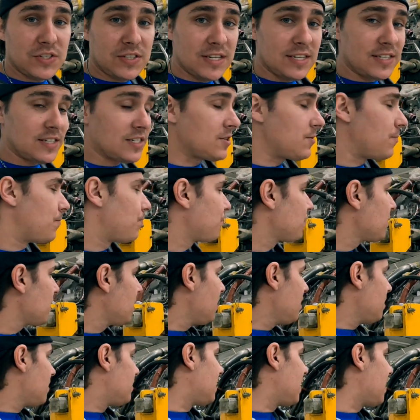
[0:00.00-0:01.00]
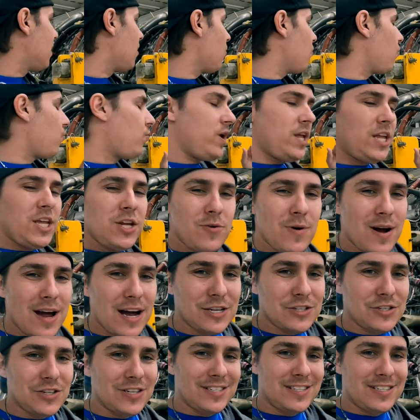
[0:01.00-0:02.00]
system. Now, when you
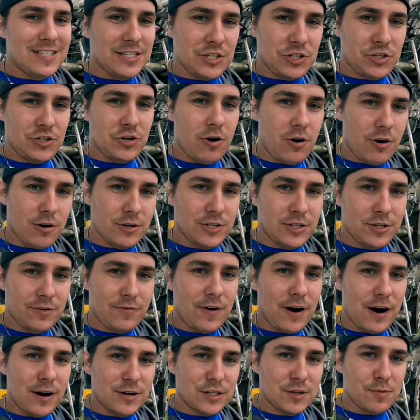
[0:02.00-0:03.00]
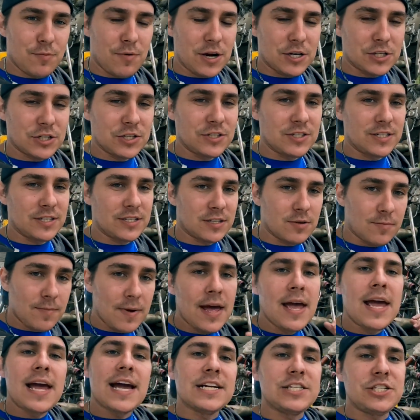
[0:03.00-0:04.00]
actually discharge the fire suppression
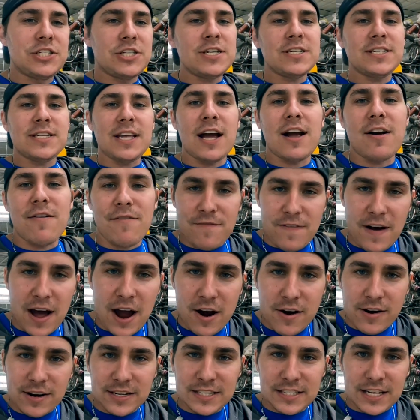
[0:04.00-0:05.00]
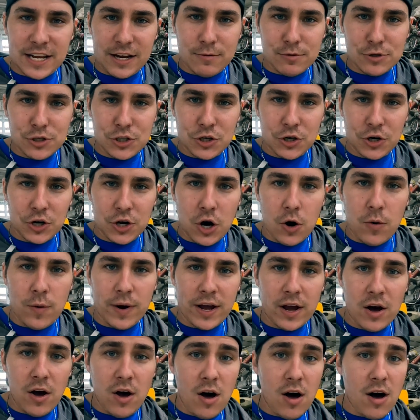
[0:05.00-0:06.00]
system, it's just like a fire extinguisher
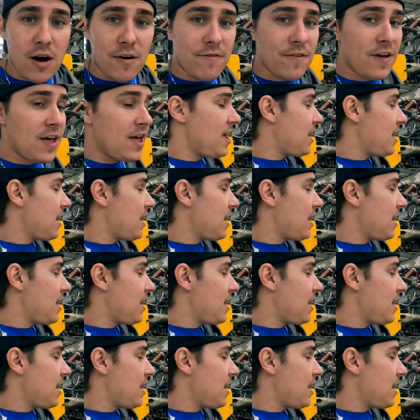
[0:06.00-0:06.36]
going off,